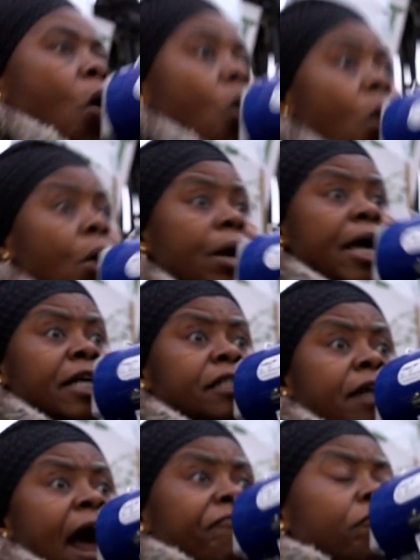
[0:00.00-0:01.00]
Who is
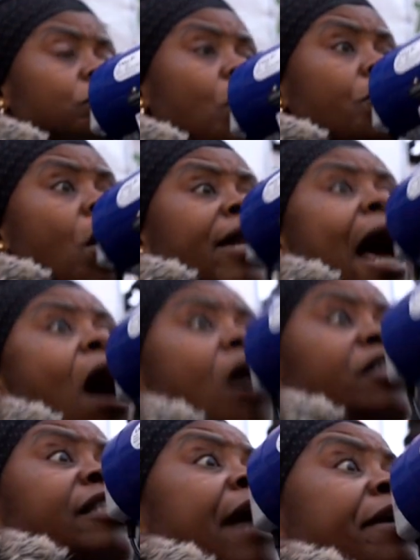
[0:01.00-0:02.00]
grateful to know that
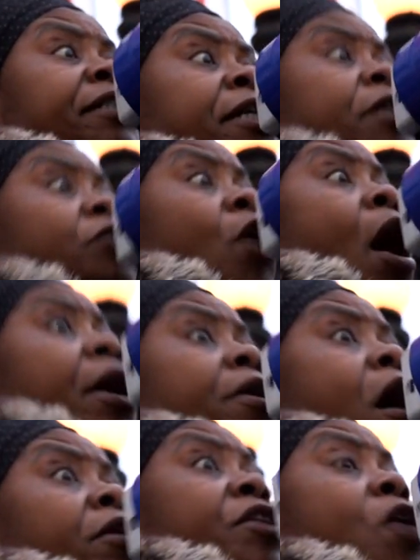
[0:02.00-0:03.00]
austerity is going
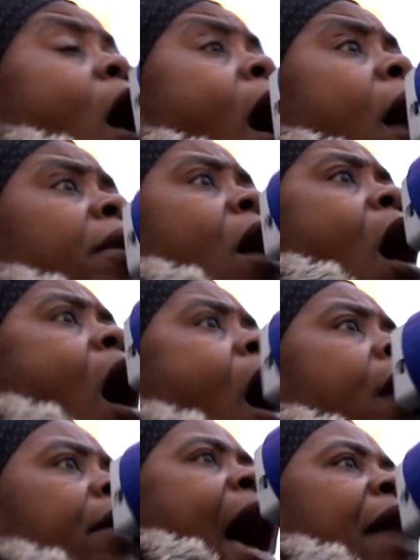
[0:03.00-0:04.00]

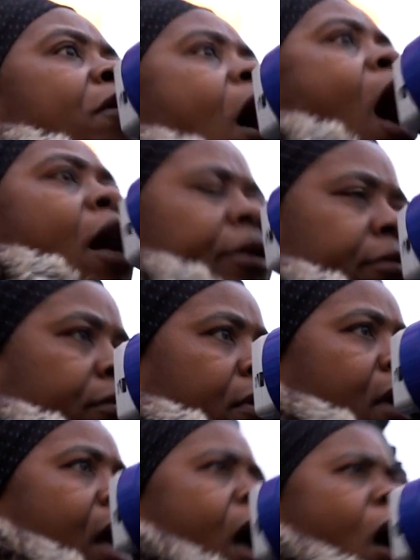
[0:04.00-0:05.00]
on and on?
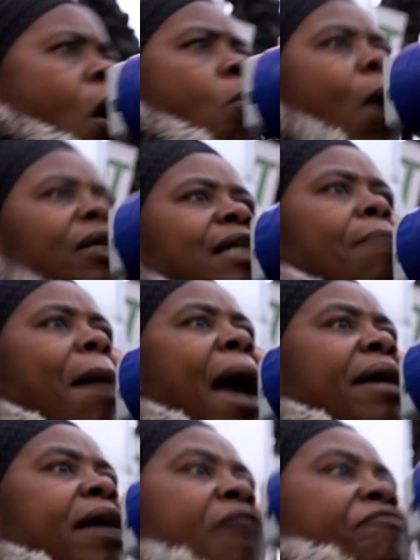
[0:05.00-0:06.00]
What am
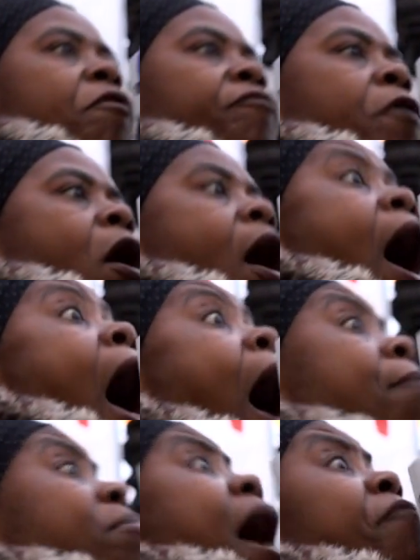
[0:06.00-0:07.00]
I grateful for?
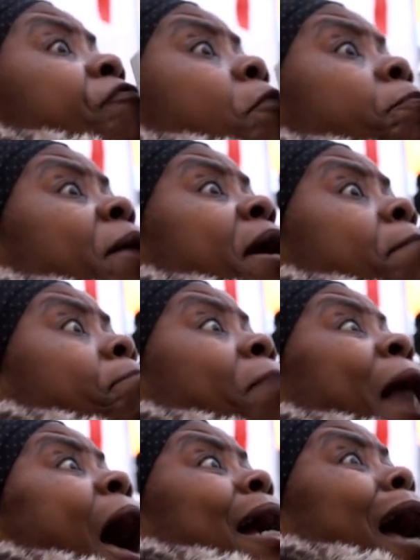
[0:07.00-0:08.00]
I'm grateful being
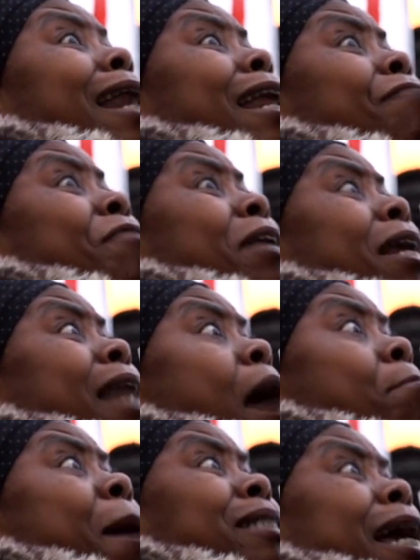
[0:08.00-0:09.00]
black and living in
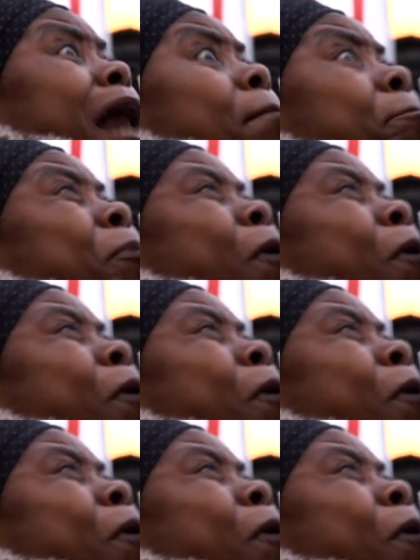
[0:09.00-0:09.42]
Lambeth and I'm